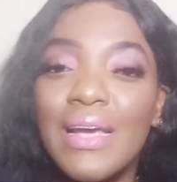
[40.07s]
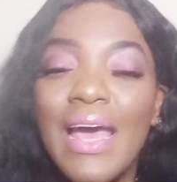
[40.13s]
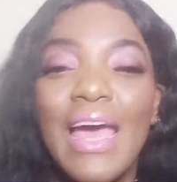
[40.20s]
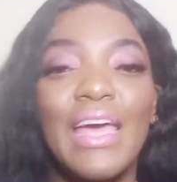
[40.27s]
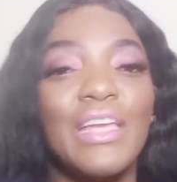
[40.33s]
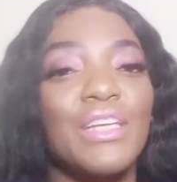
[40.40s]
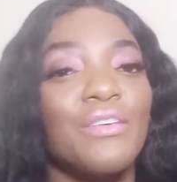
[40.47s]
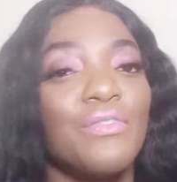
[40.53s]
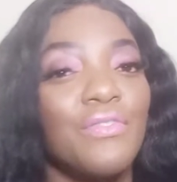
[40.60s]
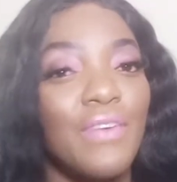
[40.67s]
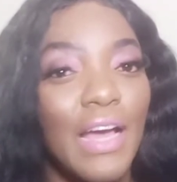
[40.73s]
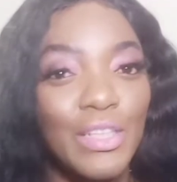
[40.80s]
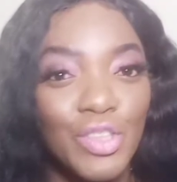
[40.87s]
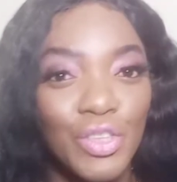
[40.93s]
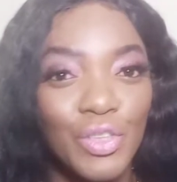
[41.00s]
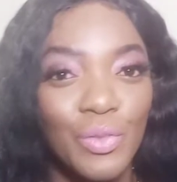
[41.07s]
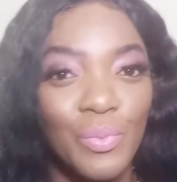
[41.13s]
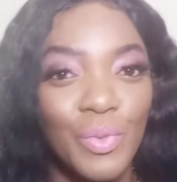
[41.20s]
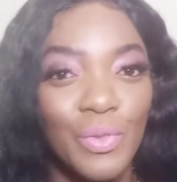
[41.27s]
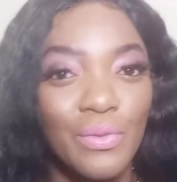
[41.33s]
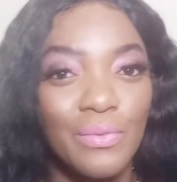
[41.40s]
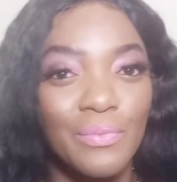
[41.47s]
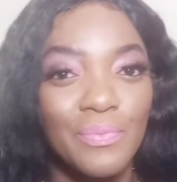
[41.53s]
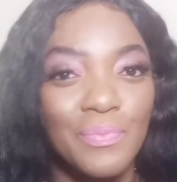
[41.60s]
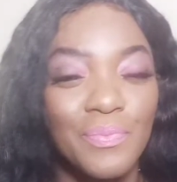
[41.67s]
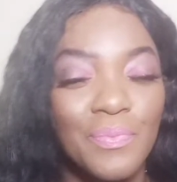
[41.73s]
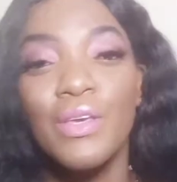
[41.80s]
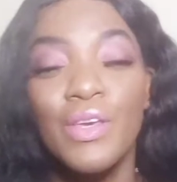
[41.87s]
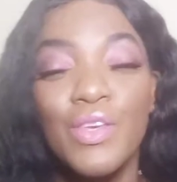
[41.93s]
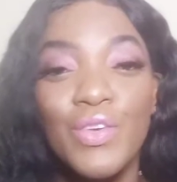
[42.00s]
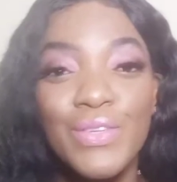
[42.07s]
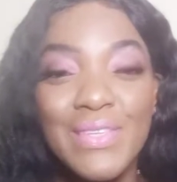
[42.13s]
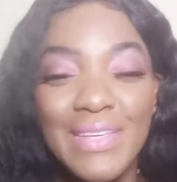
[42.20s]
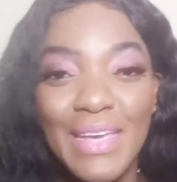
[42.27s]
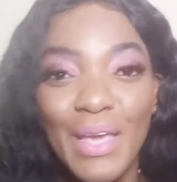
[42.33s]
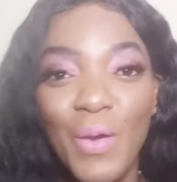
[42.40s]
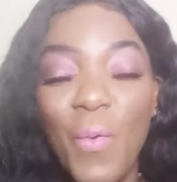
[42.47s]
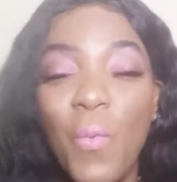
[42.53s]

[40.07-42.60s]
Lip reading: and fashionable. You see,